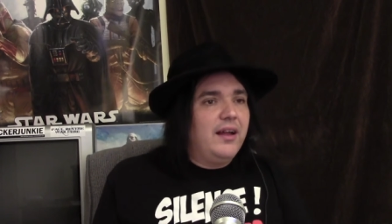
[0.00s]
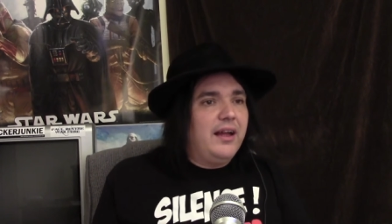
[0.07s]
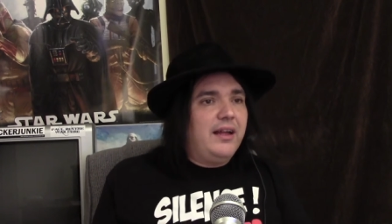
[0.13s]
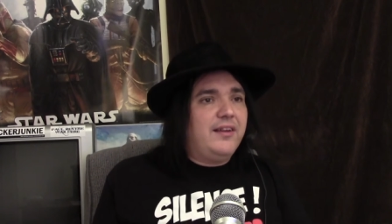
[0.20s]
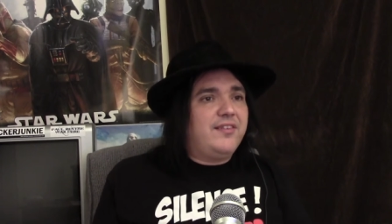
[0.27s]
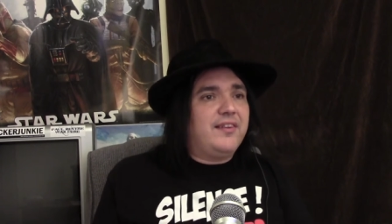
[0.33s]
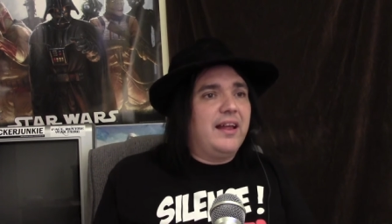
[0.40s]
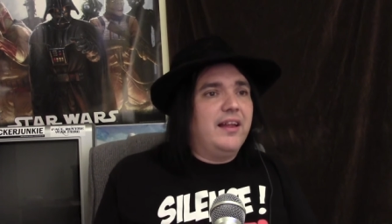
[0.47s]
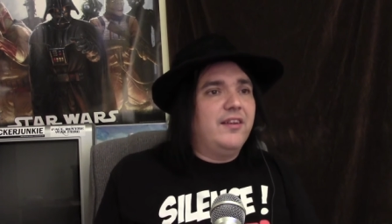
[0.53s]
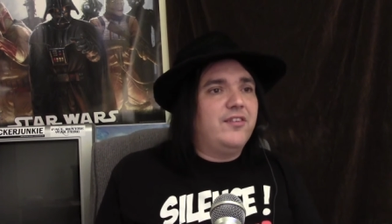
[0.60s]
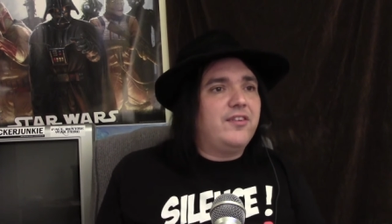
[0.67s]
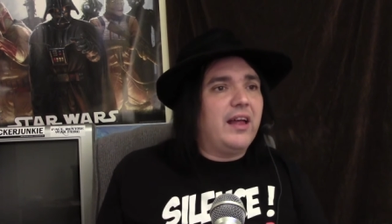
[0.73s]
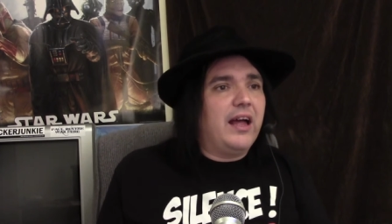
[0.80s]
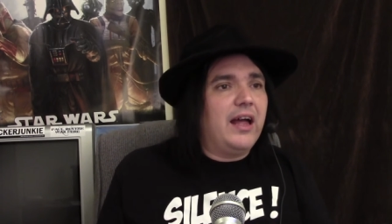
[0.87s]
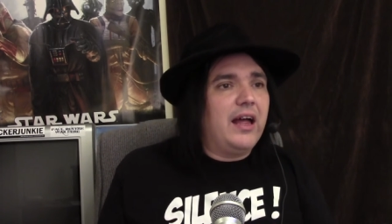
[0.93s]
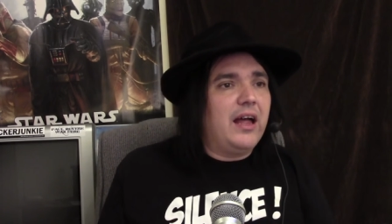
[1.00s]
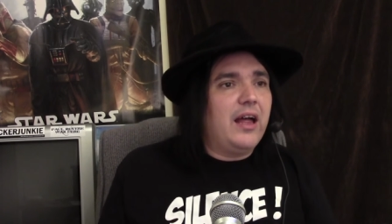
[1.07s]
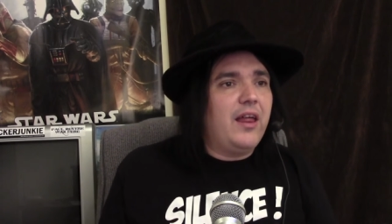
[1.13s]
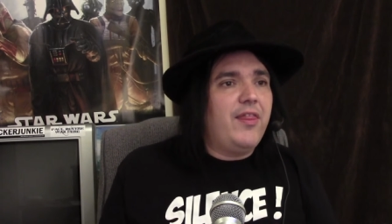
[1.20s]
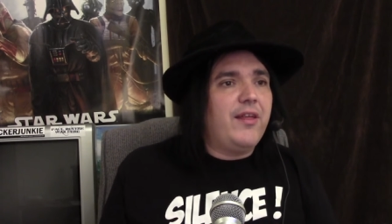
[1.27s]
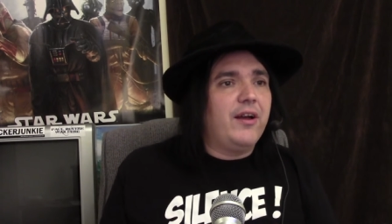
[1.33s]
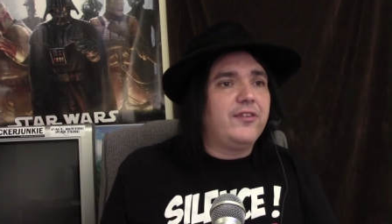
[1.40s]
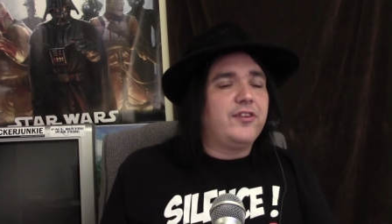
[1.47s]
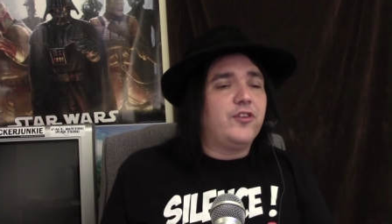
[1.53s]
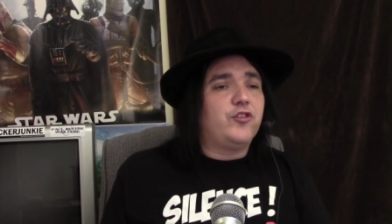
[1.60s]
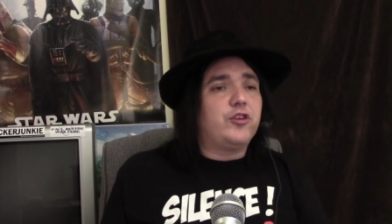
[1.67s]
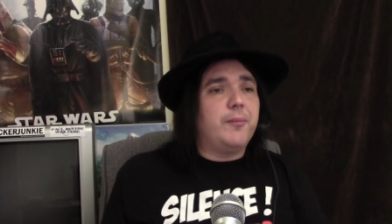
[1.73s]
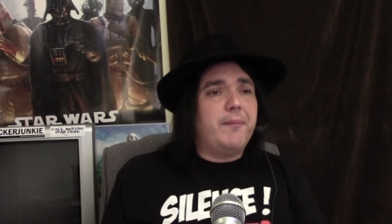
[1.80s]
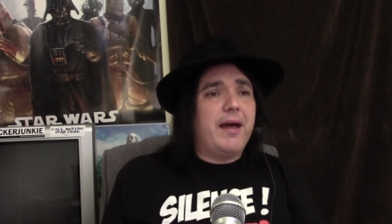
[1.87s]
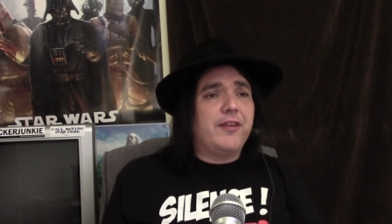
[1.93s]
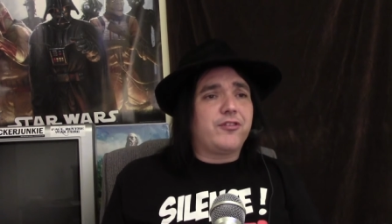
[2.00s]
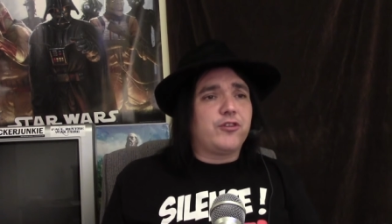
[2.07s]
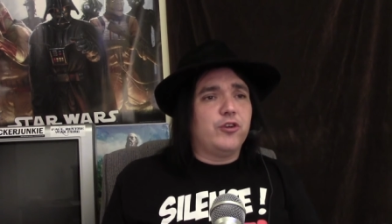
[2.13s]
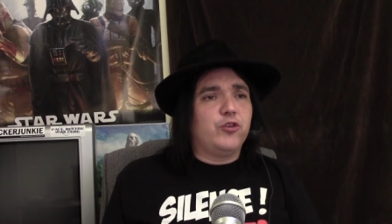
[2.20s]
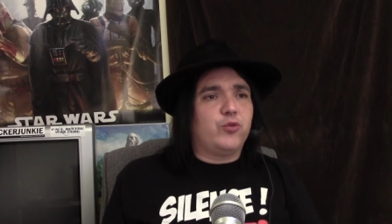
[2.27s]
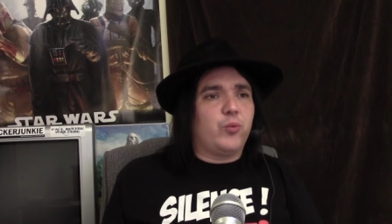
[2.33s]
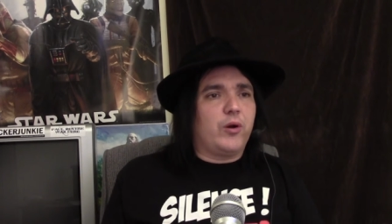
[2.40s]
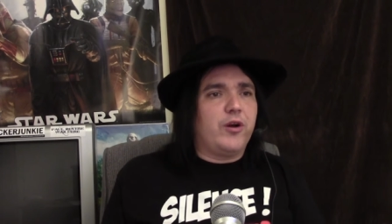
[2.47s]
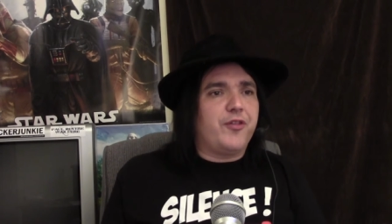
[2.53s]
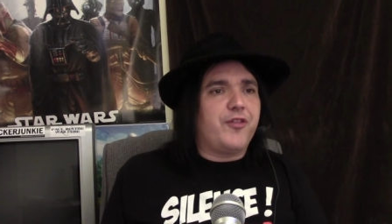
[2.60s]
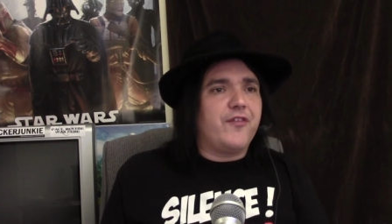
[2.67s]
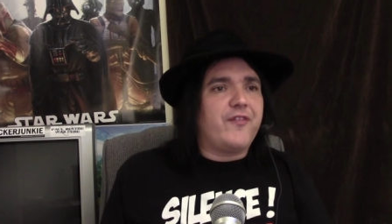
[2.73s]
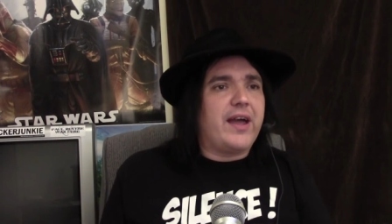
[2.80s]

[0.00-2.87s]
it says uh, there's a semester's worth of